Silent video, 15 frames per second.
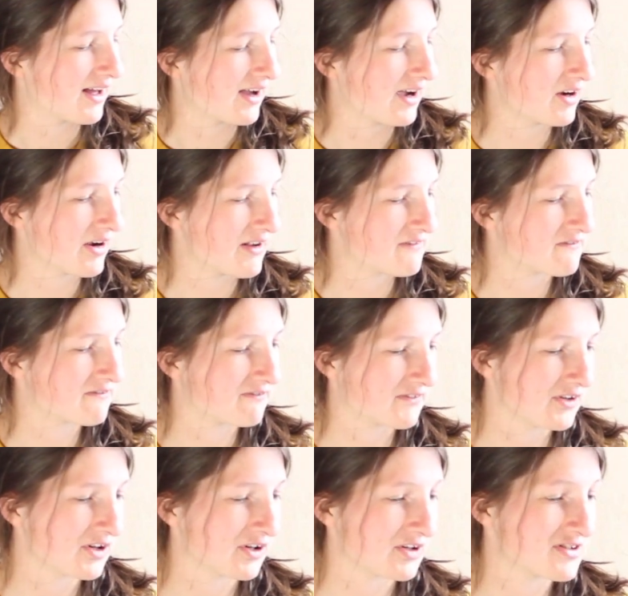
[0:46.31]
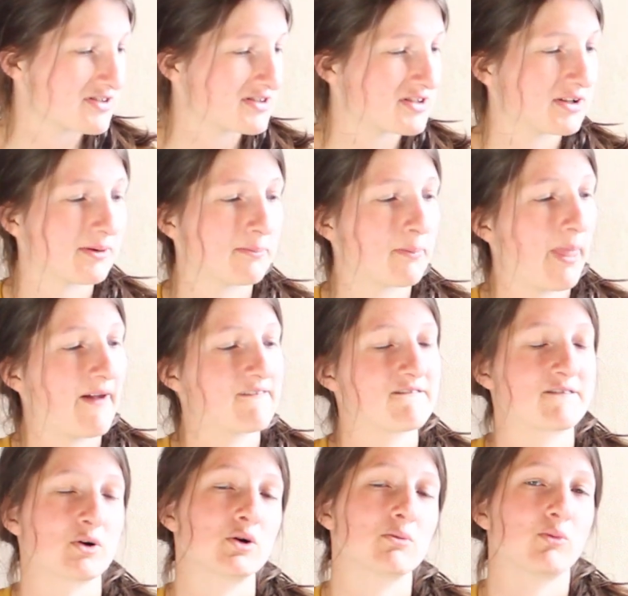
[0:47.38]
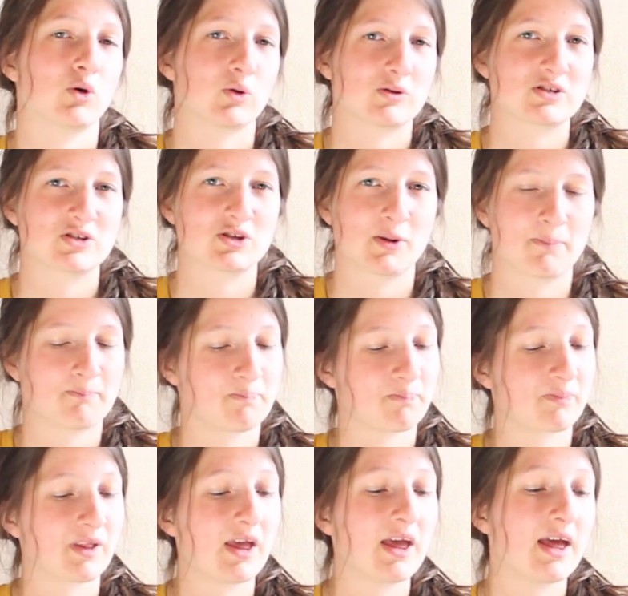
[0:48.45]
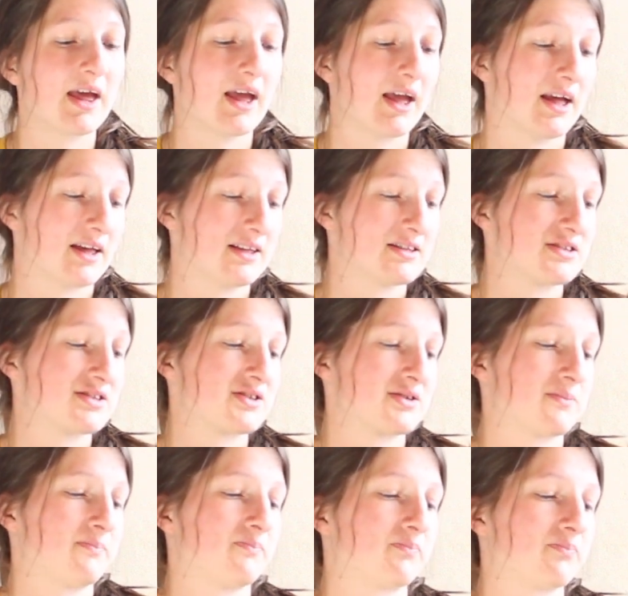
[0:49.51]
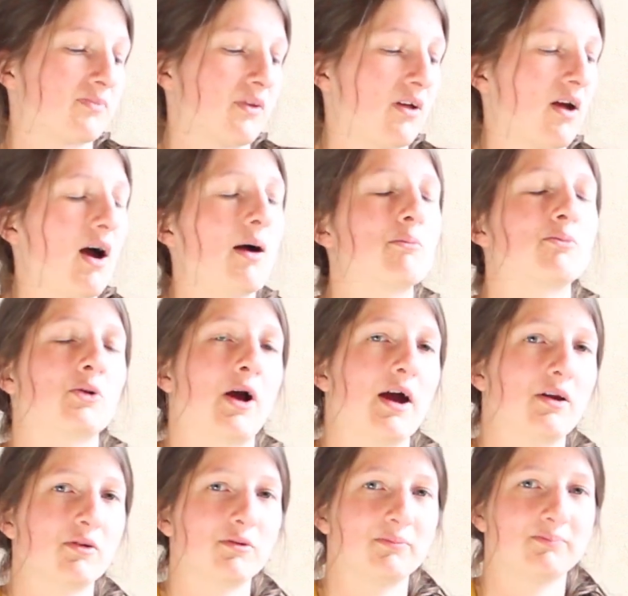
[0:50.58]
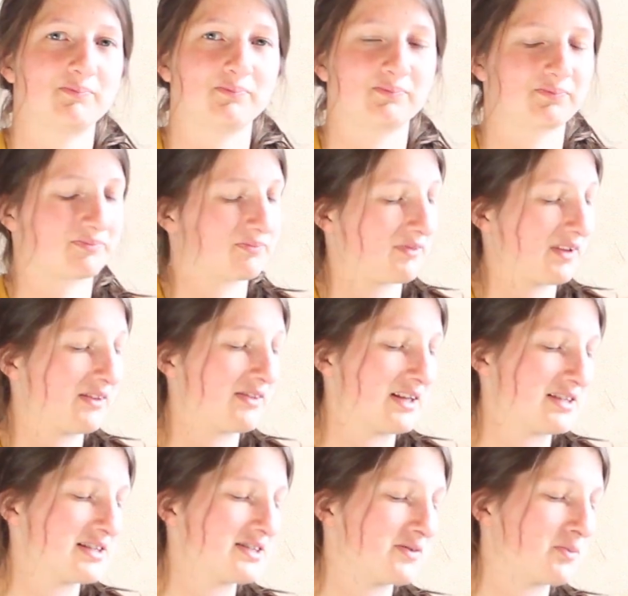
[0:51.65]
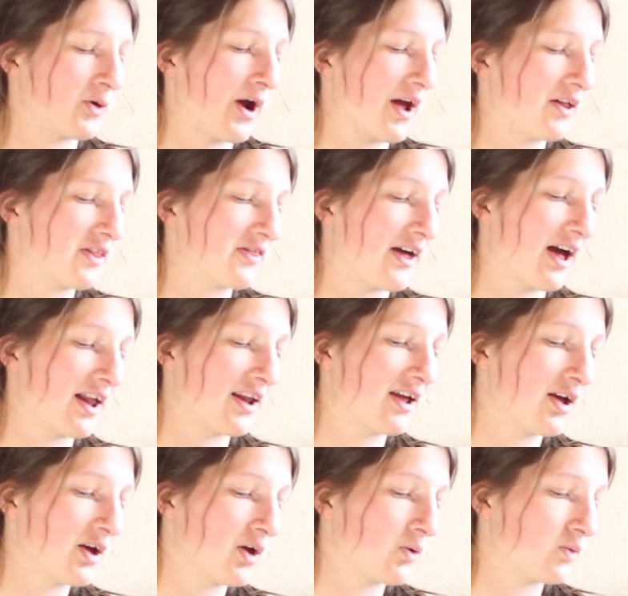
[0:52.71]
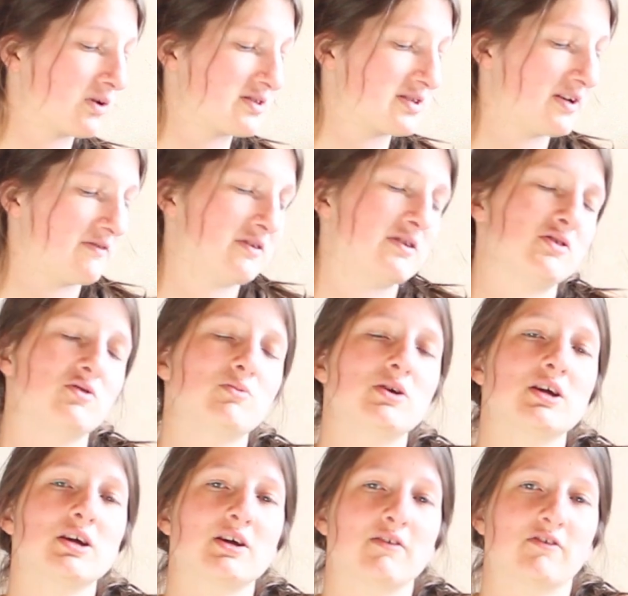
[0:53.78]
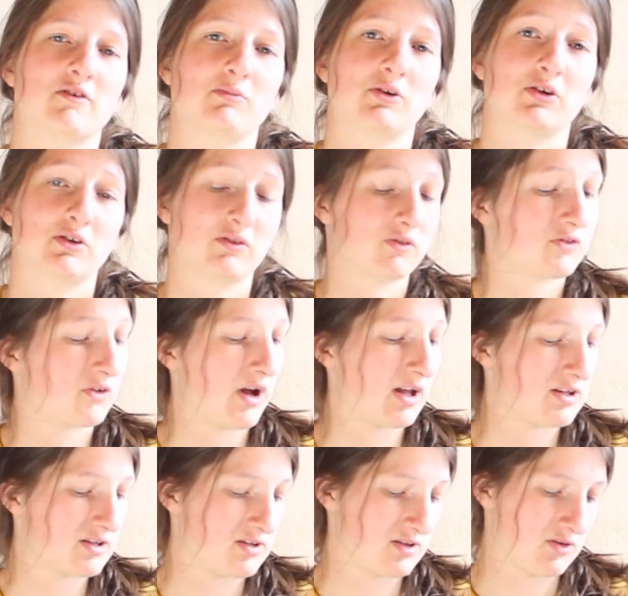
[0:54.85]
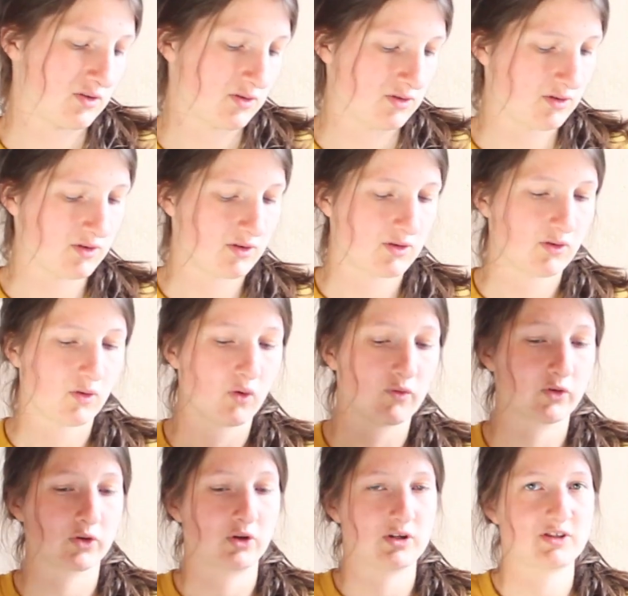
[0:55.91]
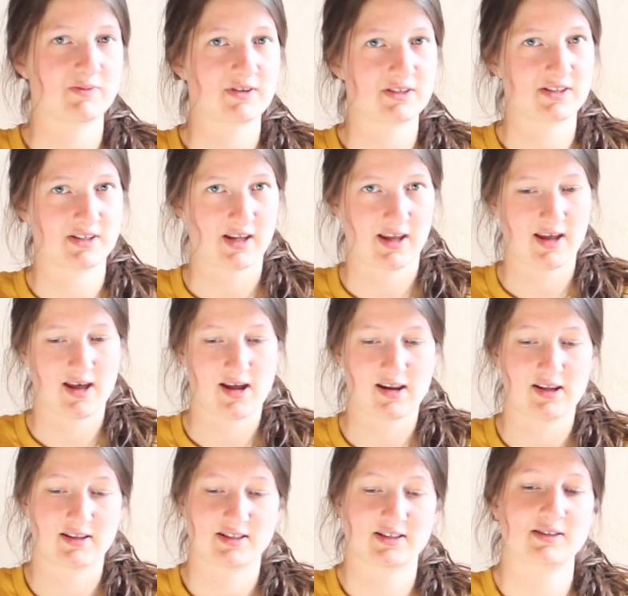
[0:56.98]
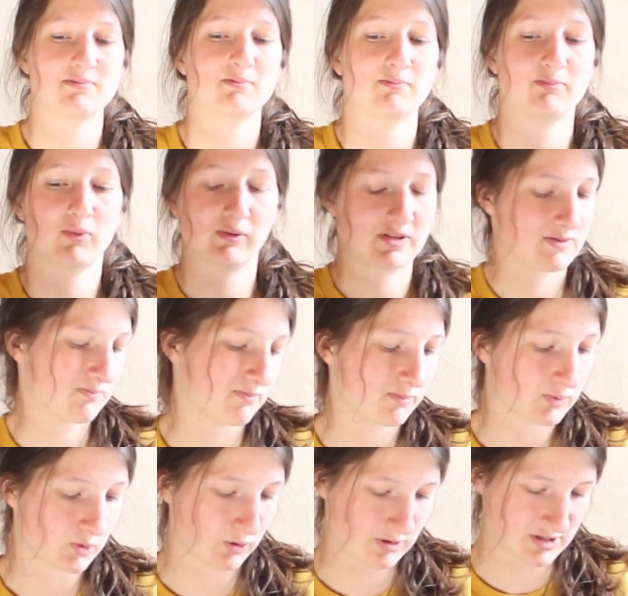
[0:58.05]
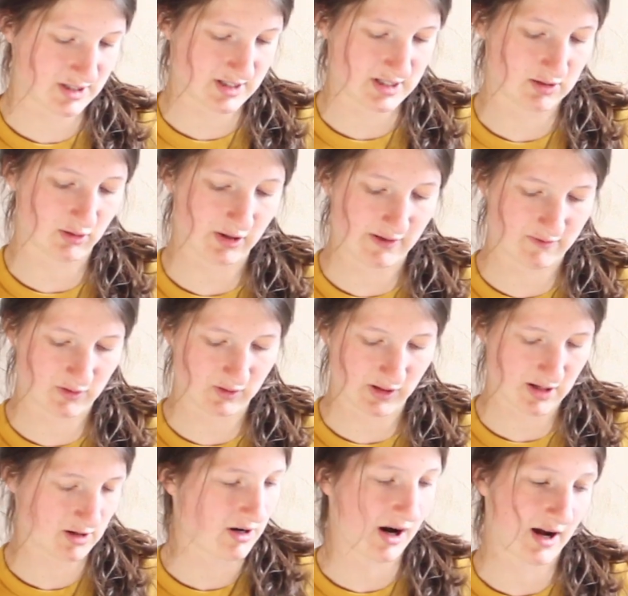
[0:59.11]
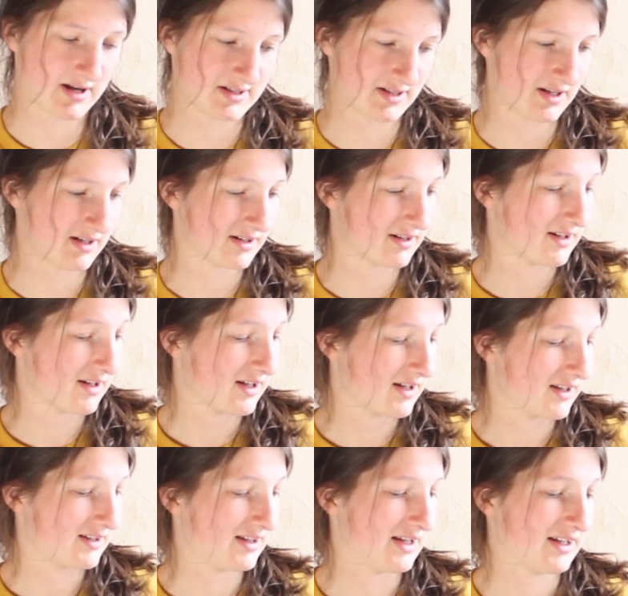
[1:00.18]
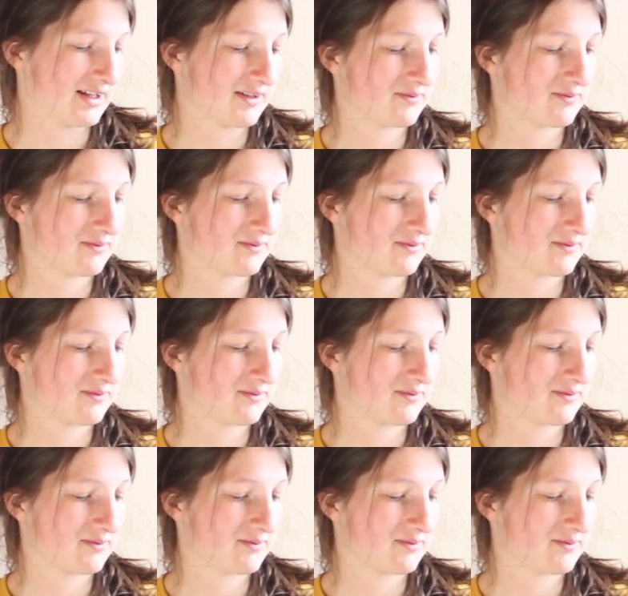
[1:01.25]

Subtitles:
Alright, first and foremost is a bridle. This is a bridle that was gifted to me from a friend over Christmas, and it's the most gorgeous thing you'll ever lay your eyes on. Like,